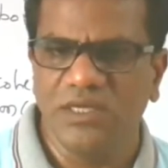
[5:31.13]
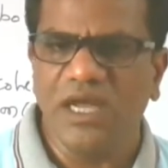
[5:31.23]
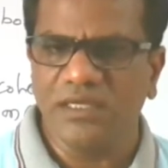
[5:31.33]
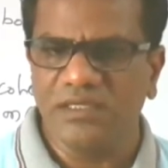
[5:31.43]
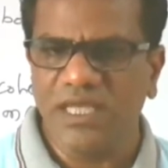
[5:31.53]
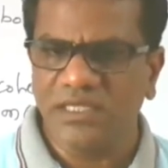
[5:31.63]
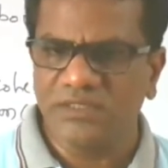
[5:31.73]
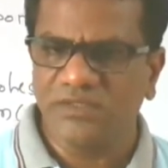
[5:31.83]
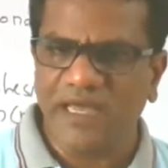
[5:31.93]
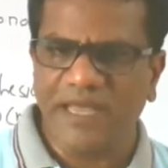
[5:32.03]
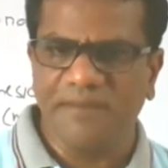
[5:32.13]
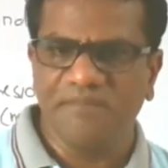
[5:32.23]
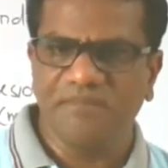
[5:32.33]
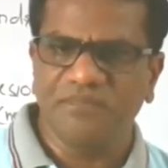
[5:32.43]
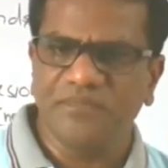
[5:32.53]
and that's
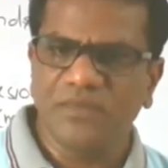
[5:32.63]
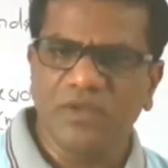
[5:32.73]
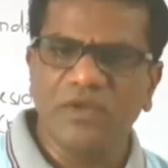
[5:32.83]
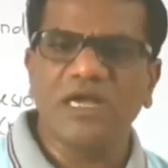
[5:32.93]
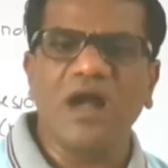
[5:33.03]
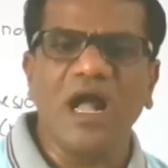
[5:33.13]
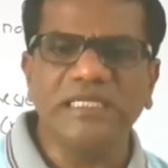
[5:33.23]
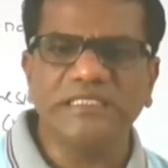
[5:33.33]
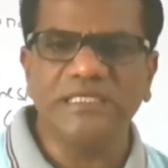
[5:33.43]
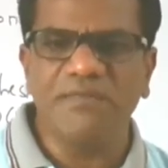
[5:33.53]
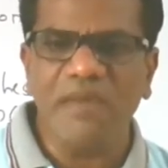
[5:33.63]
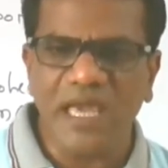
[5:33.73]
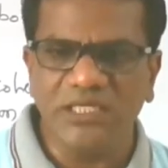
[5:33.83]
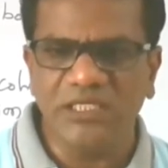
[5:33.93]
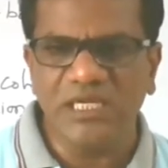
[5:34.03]
why we can't
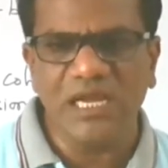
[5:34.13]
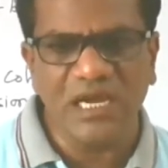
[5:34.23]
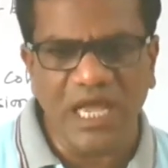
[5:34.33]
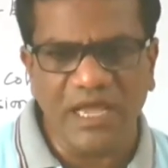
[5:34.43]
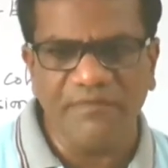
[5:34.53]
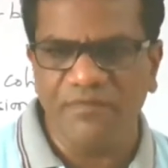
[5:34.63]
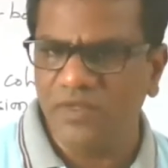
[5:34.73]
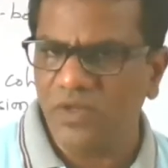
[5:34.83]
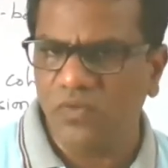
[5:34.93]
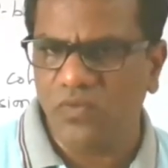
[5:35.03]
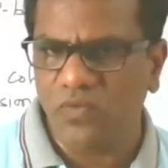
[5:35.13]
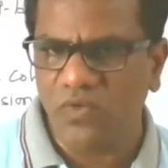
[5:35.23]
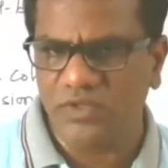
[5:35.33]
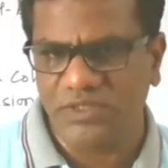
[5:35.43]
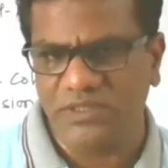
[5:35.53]
imagine life without
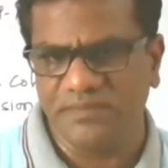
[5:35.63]
water.